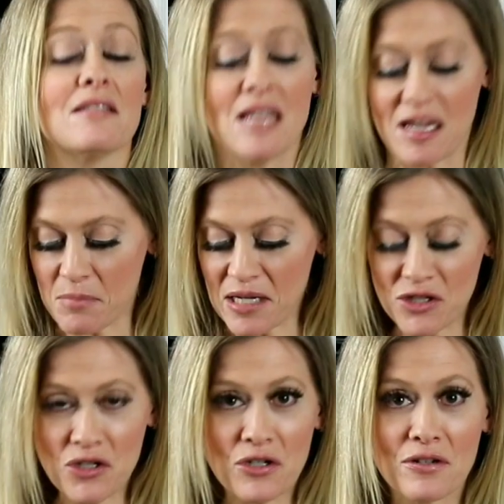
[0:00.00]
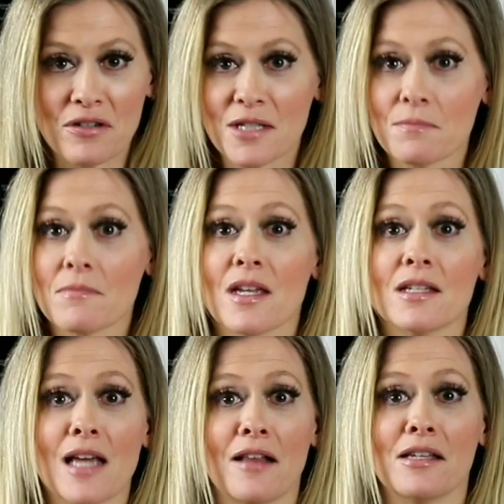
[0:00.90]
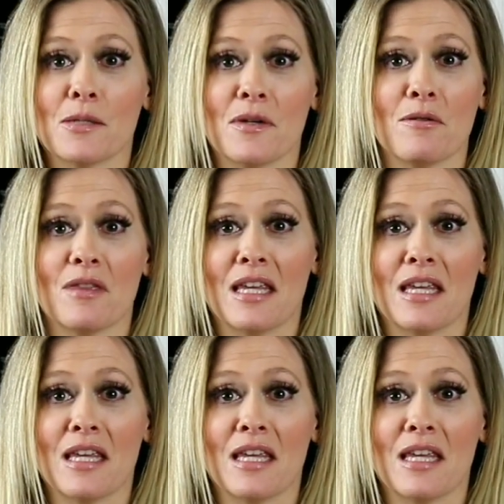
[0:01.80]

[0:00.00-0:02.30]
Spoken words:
Take pictures, tell us what you